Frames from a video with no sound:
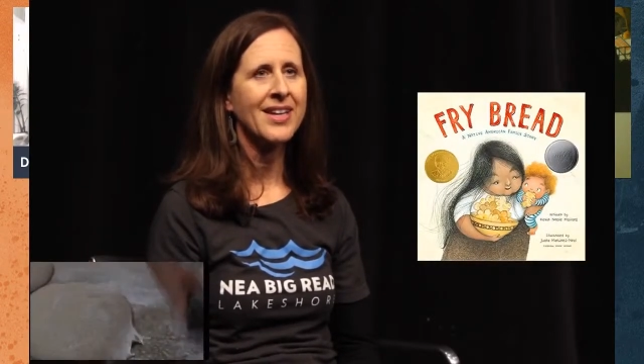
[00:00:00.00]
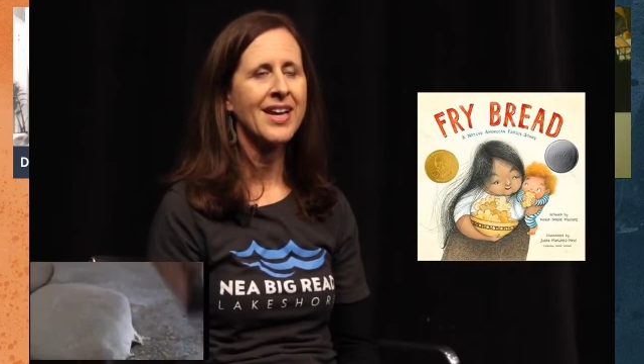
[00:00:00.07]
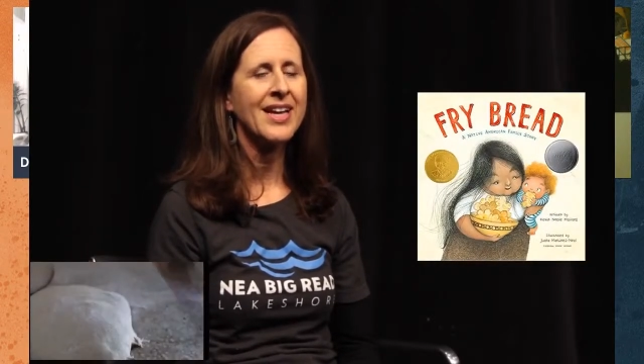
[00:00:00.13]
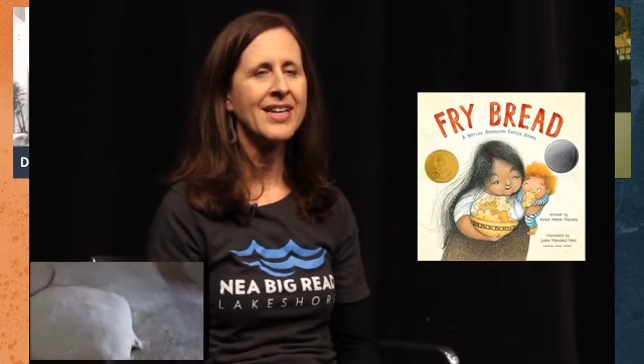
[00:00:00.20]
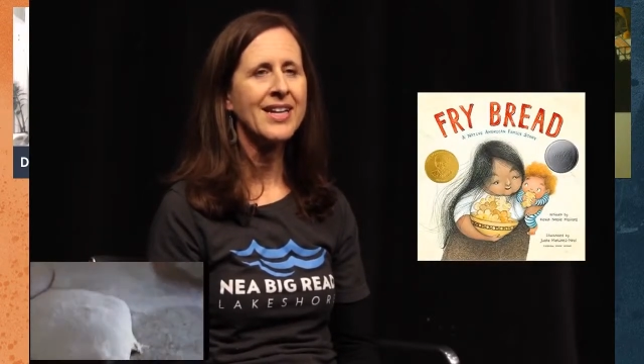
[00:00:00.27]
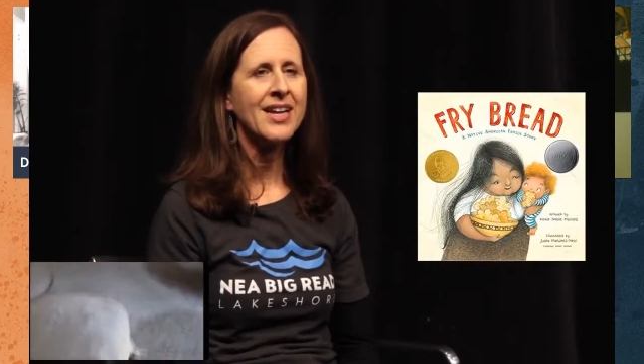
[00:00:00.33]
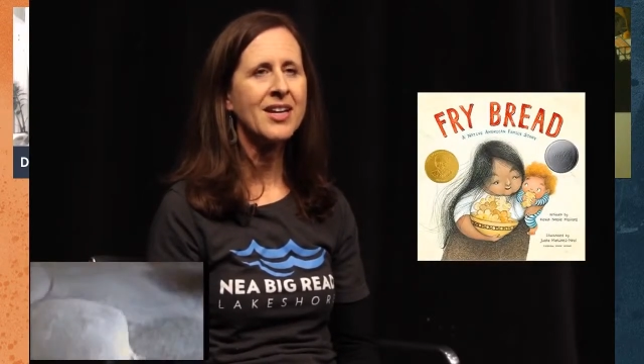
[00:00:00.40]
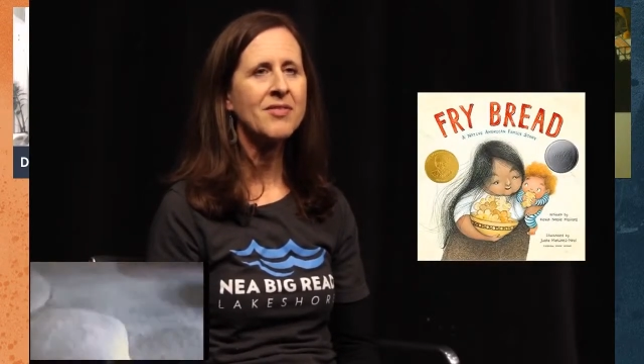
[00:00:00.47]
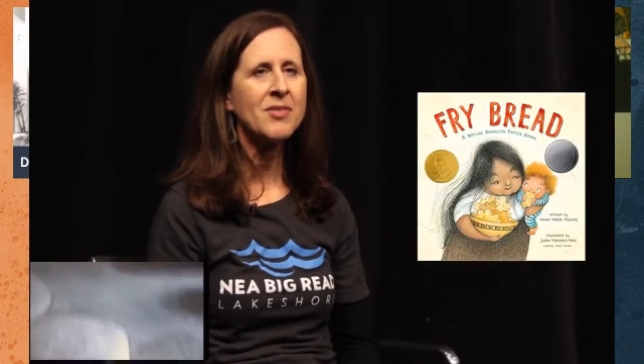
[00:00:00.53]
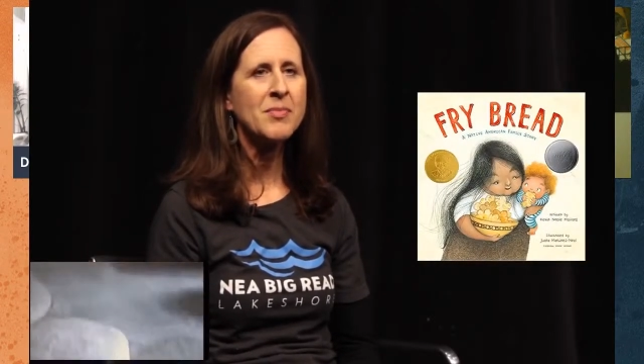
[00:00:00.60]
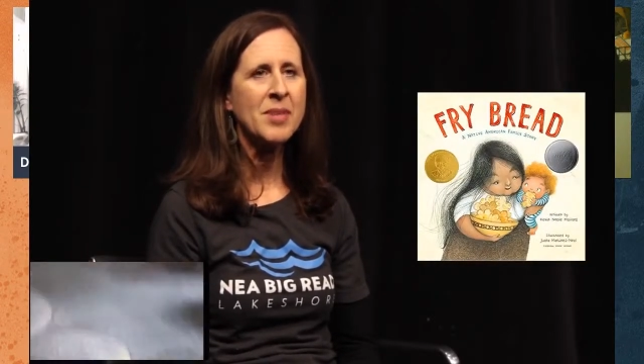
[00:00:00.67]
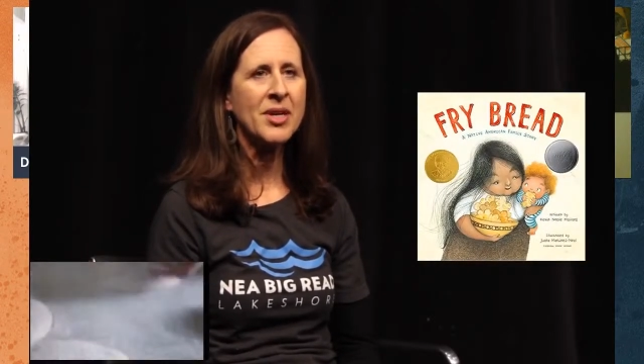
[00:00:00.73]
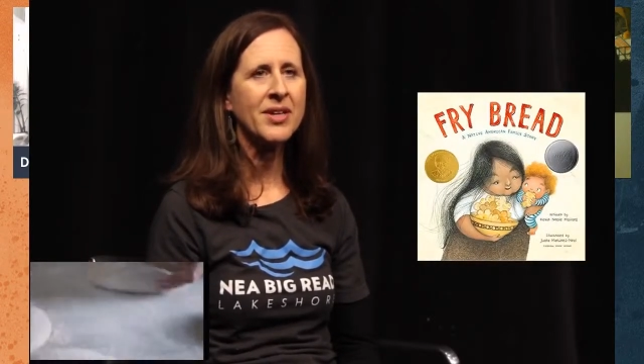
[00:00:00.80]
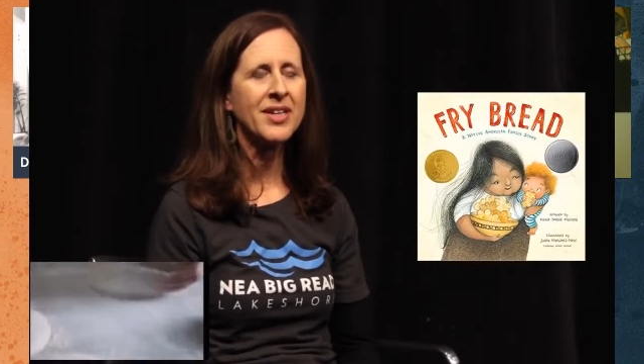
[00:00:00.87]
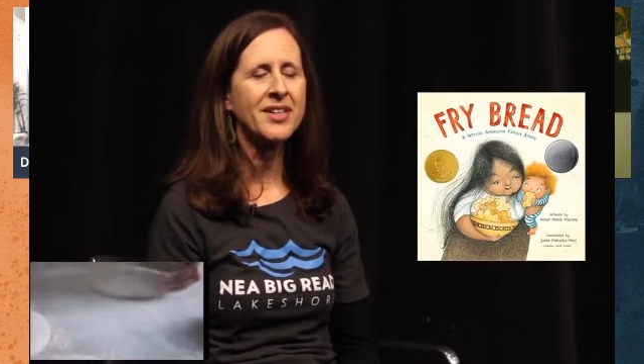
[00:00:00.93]
a Native
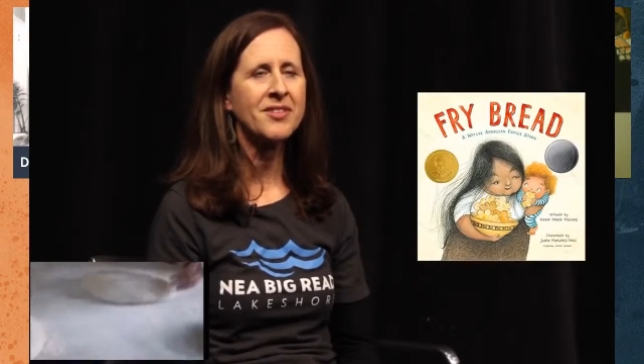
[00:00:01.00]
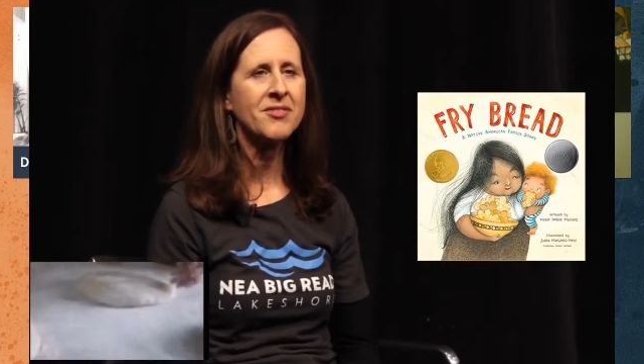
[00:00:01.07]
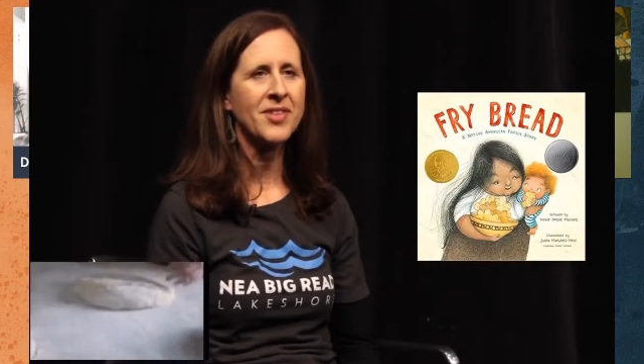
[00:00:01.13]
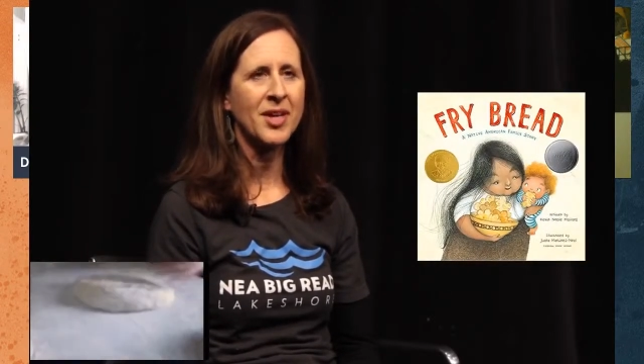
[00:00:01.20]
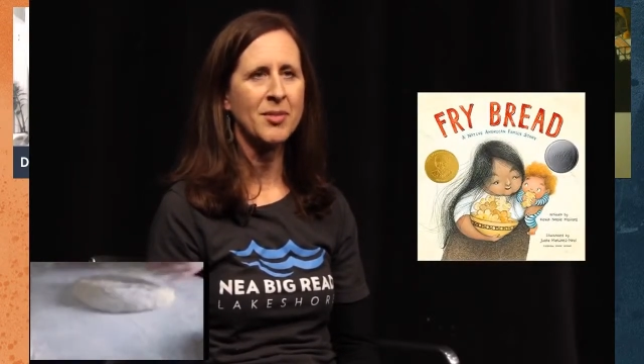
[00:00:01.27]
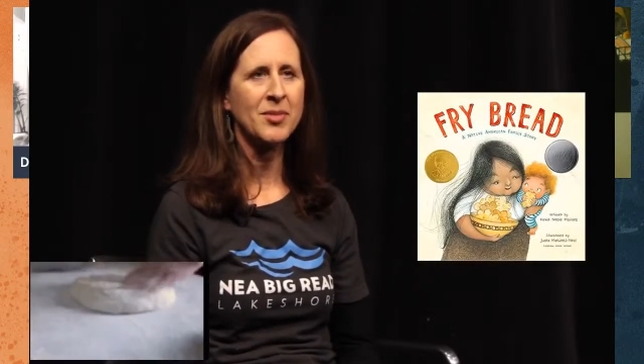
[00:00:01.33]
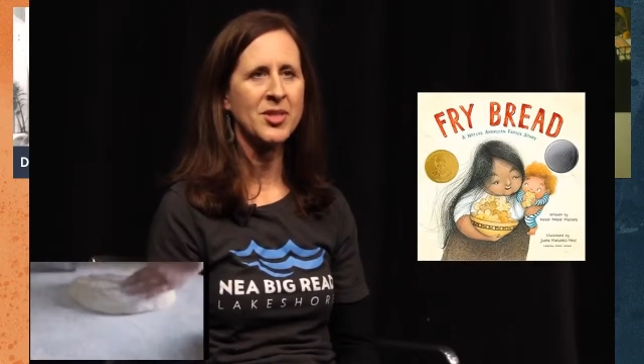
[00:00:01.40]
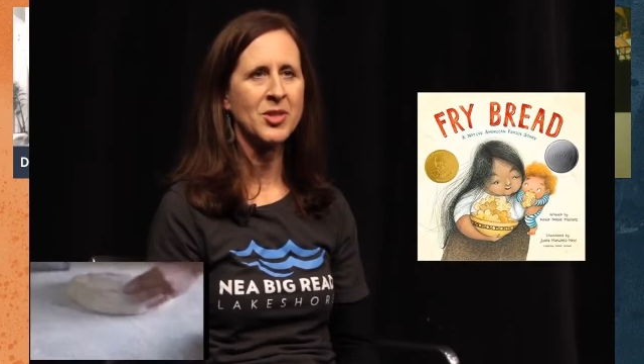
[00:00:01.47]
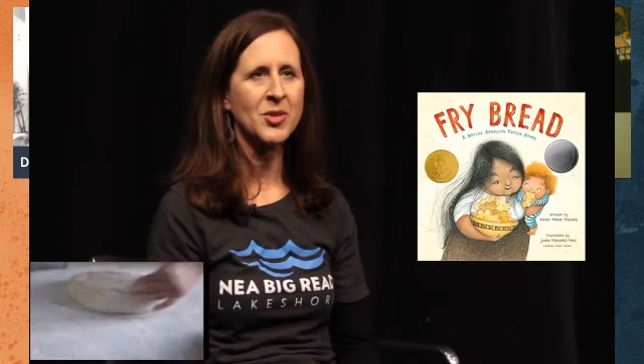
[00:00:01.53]
American family